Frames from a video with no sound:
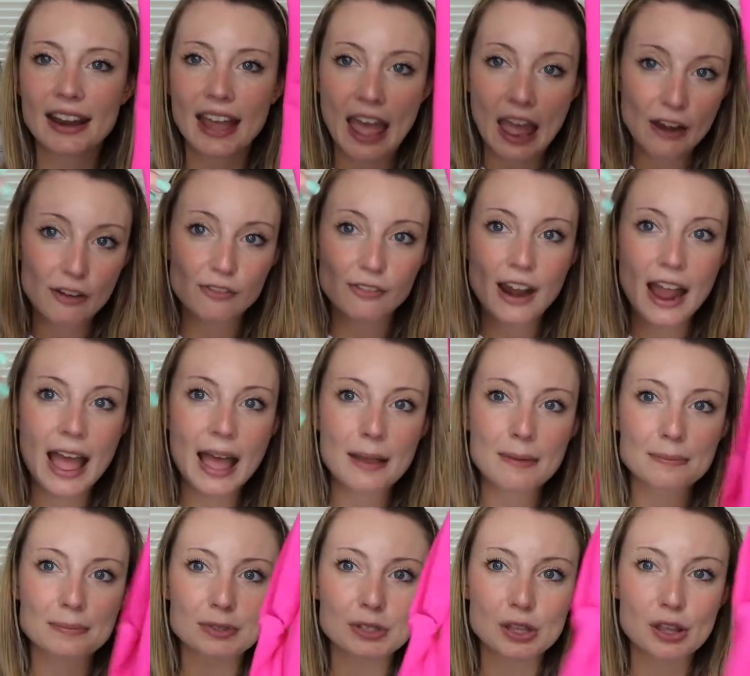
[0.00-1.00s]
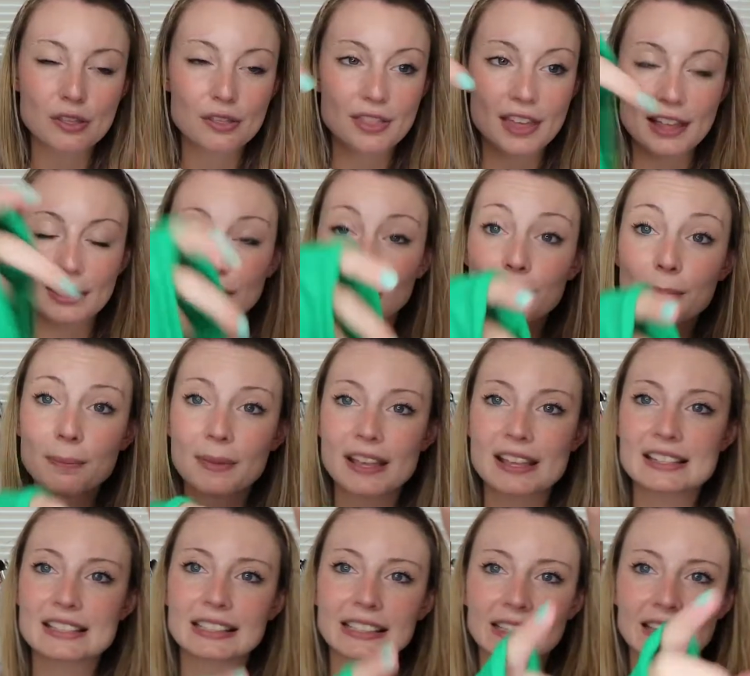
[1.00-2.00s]
head wraps, they look
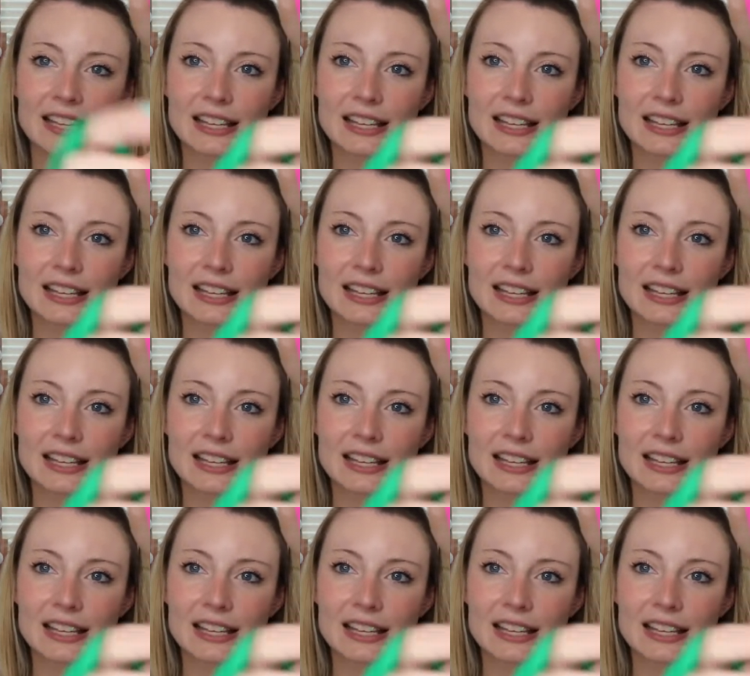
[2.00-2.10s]
basic.